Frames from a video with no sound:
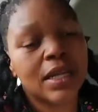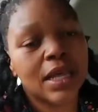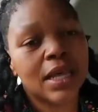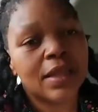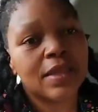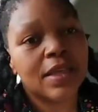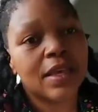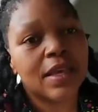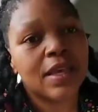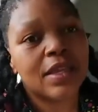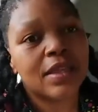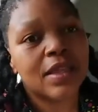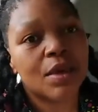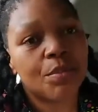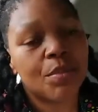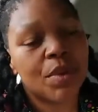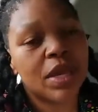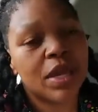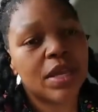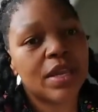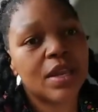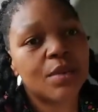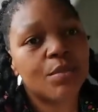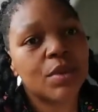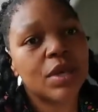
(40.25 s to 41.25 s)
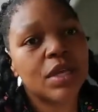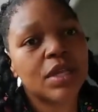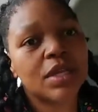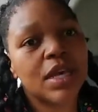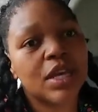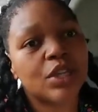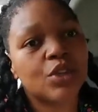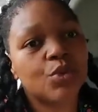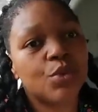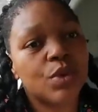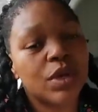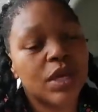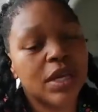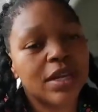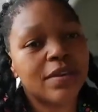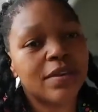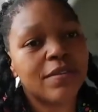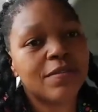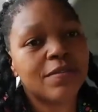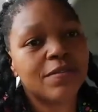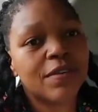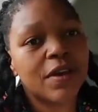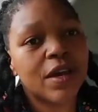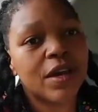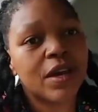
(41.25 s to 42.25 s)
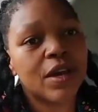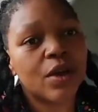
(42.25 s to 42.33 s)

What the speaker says: the pandemic that we live